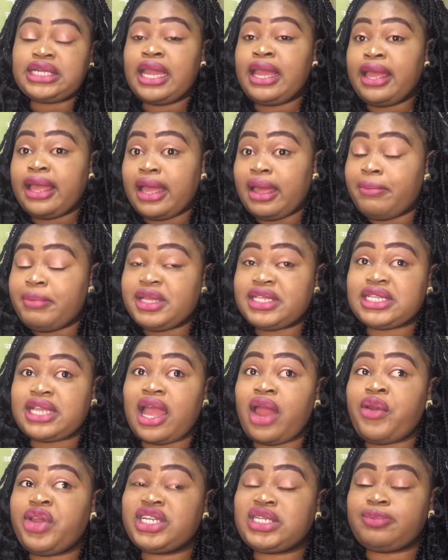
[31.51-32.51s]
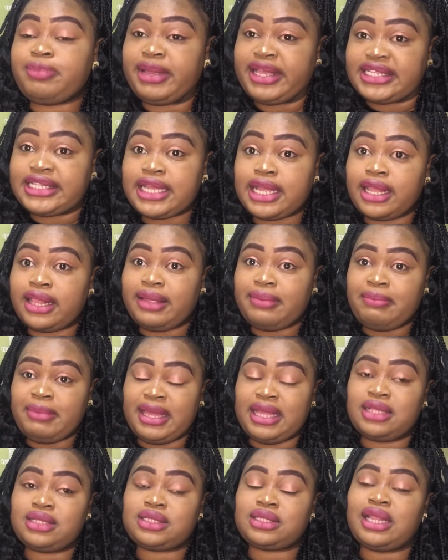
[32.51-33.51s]
A miscarriage basically
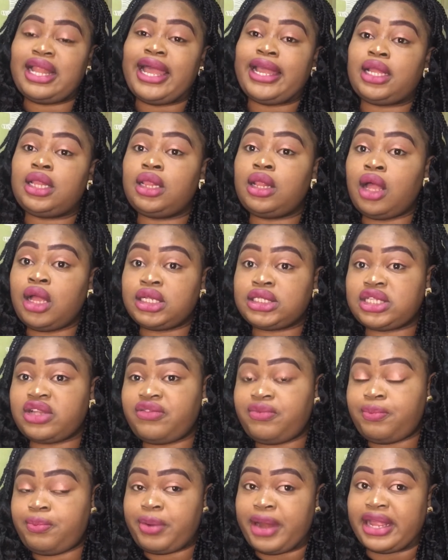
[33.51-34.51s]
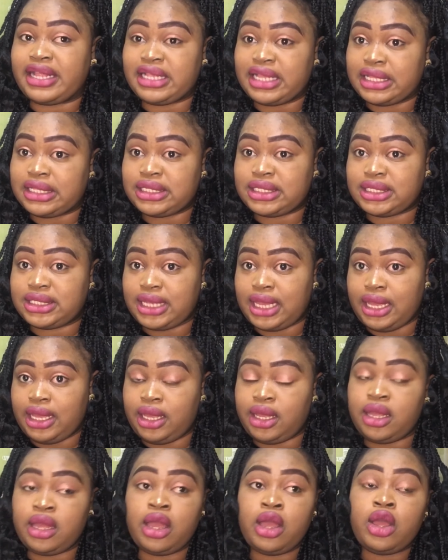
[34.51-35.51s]
means like loss of pregnancy
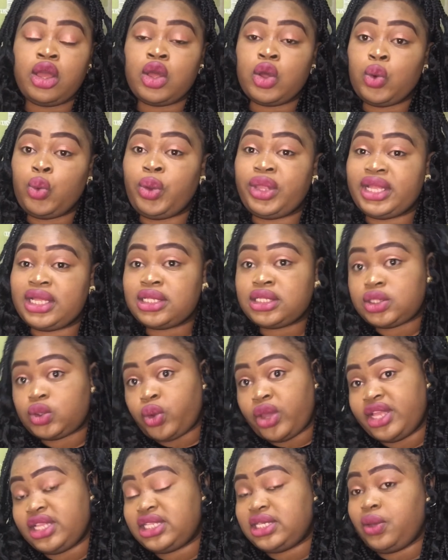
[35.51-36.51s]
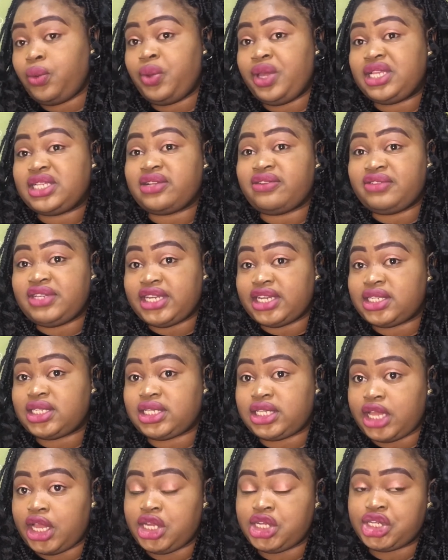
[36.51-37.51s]
within 20 weeks of
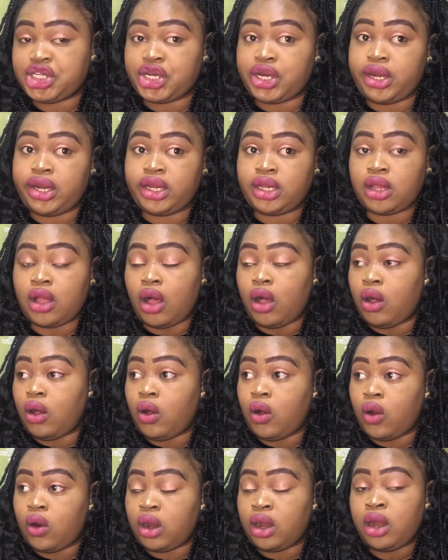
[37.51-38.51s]
gestation or